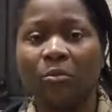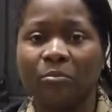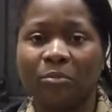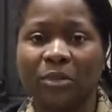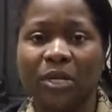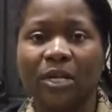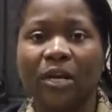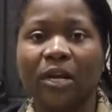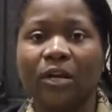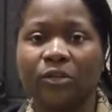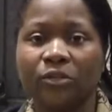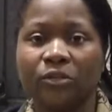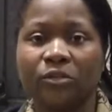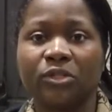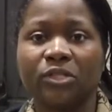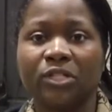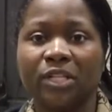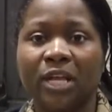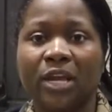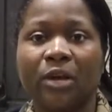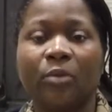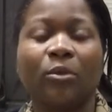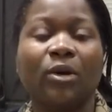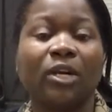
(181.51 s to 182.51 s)
me
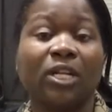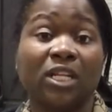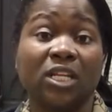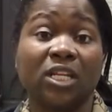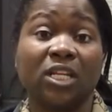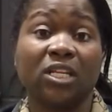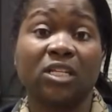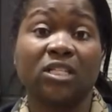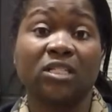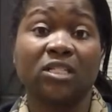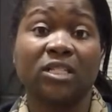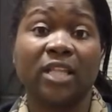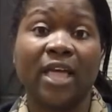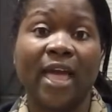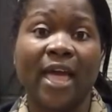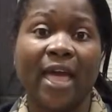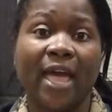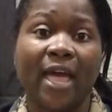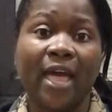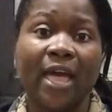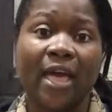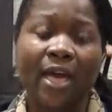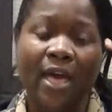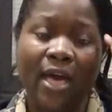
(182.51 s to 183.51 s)
understand what it is
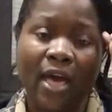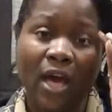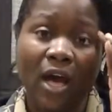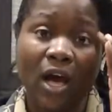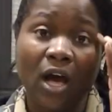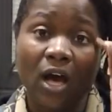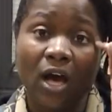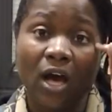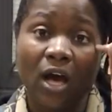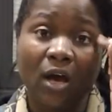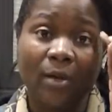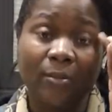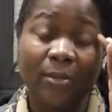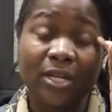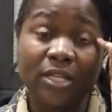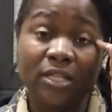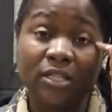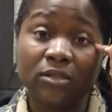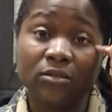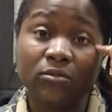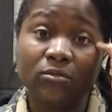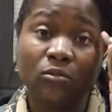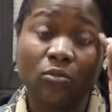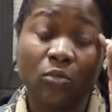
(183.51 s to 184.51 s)
that it
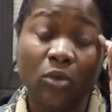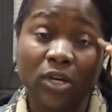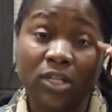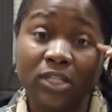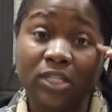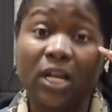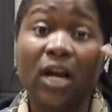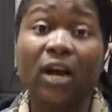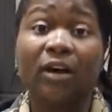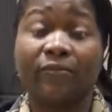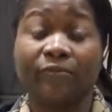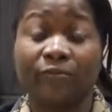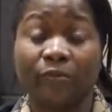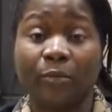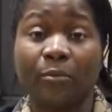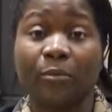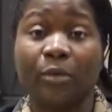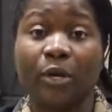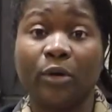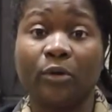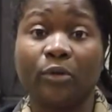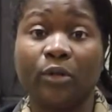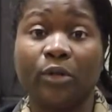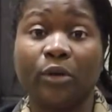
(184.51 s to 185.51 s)
was
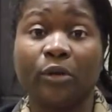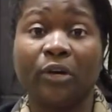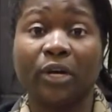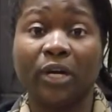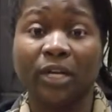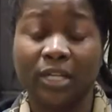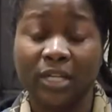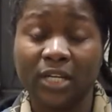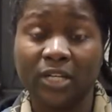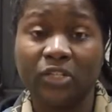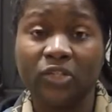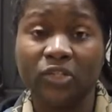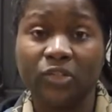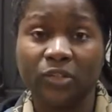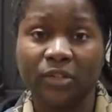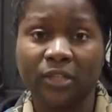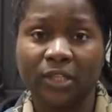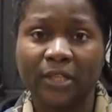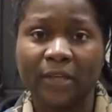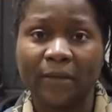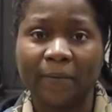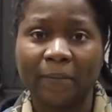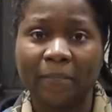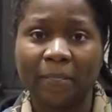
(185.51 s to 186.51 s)
unfamiliar
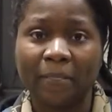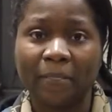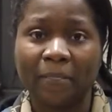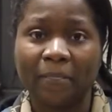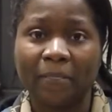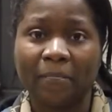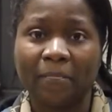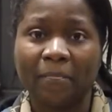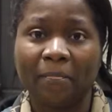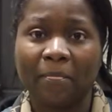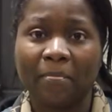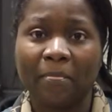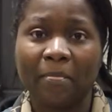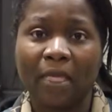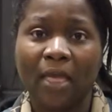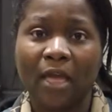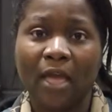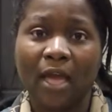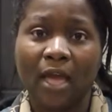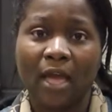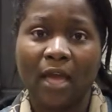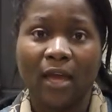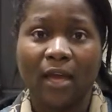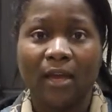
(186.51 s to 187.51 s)
initially.
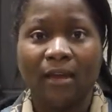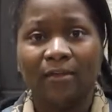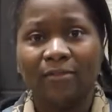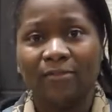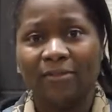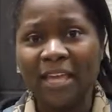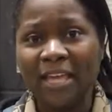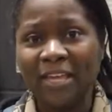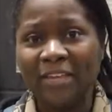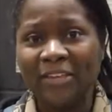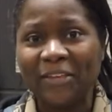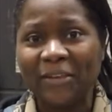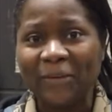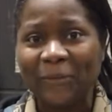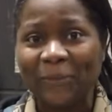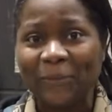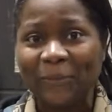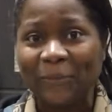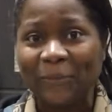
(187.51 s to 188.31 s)
Thank you.